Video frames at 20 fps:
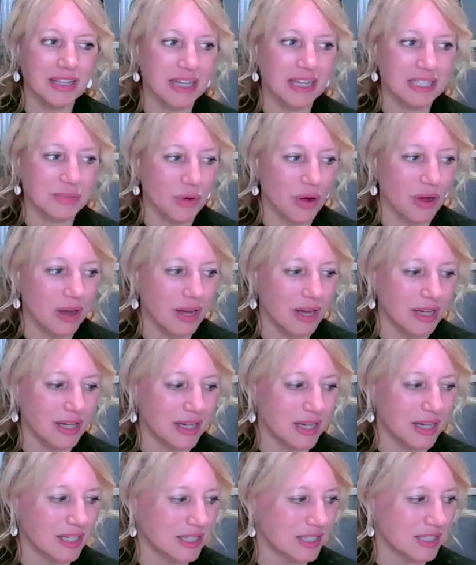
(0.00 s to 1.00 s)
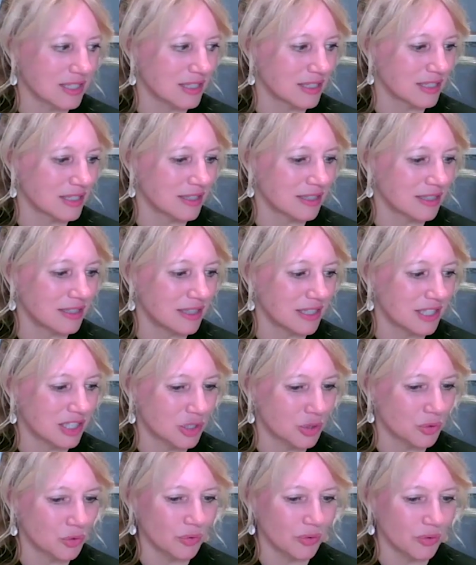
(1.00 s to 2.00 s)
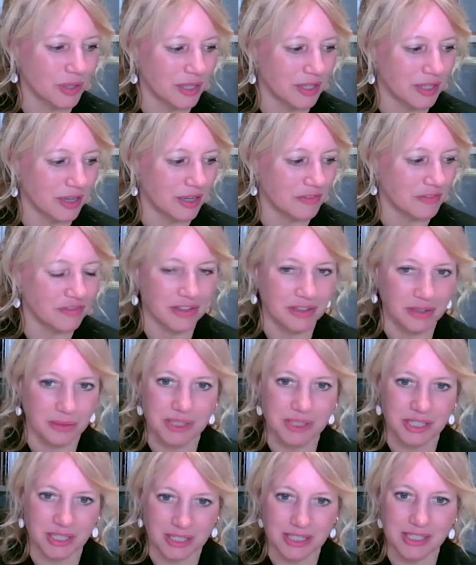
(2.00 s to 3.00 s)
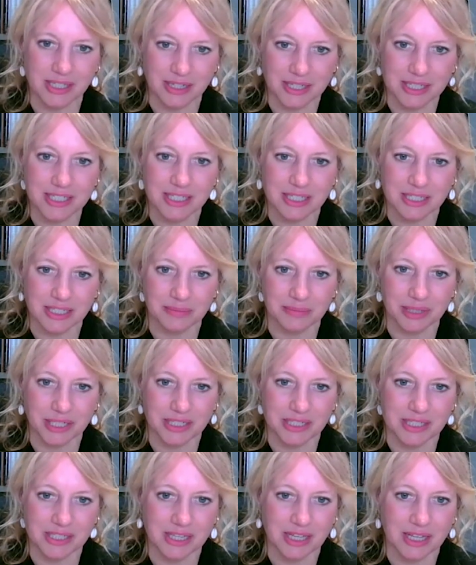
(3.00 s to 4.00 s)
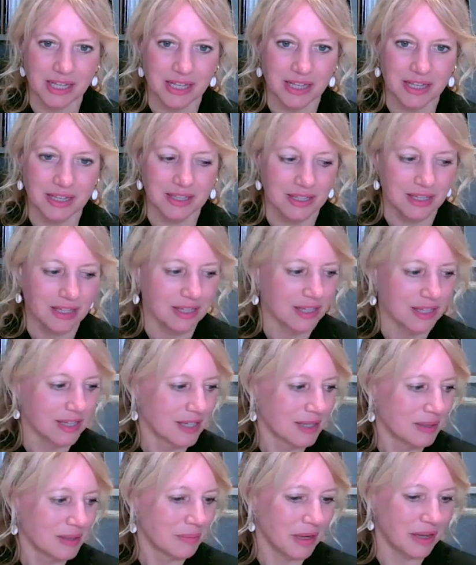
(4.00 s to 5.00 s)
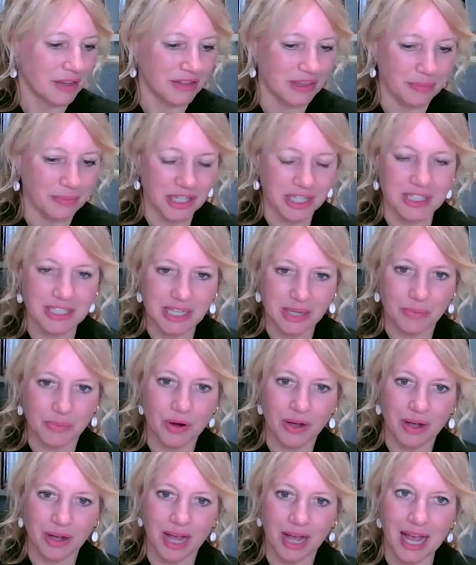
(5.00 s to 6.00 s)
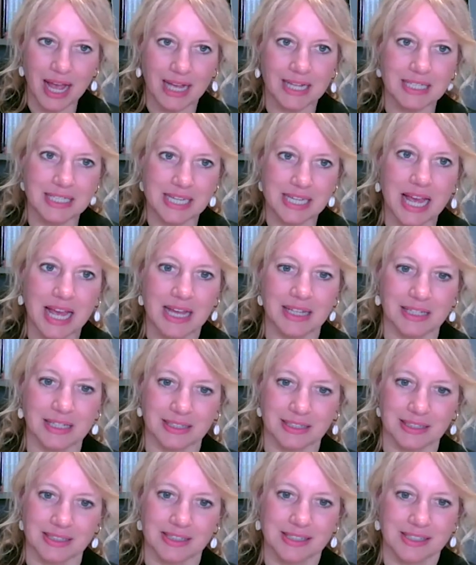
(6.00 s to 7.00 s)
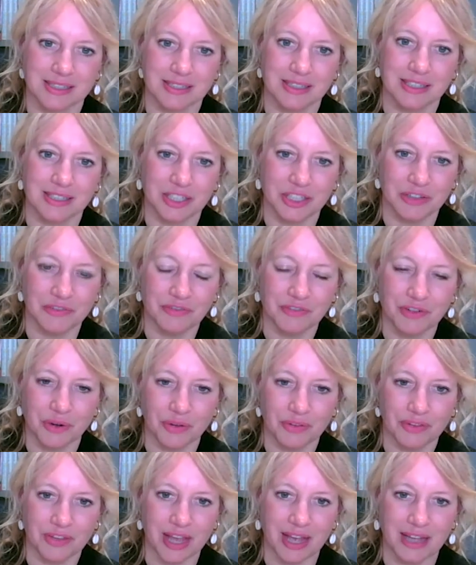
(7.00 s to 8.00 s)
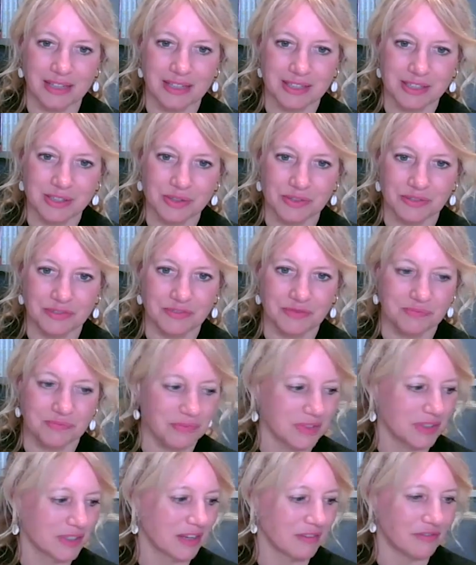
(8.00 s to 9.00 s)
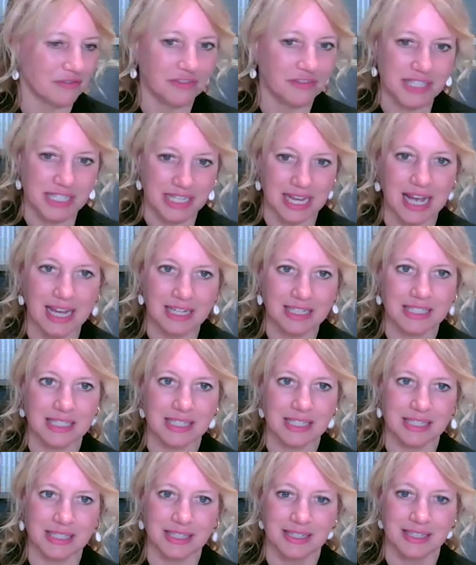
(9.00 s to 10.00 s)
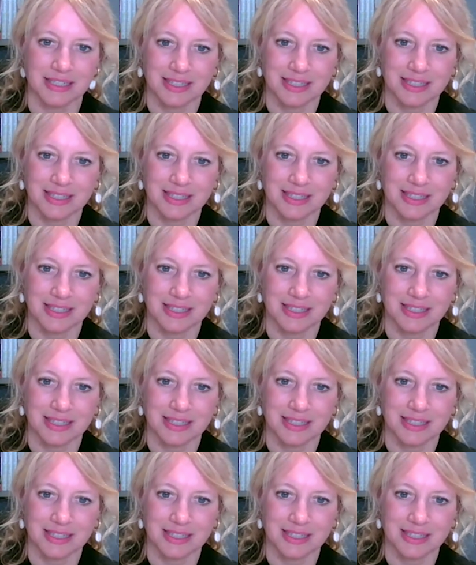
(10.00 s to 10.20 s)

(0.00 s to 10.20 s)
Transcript: that's why, as a historian, I find them so exciting, because because they were handheld, you've got that sort of that physicality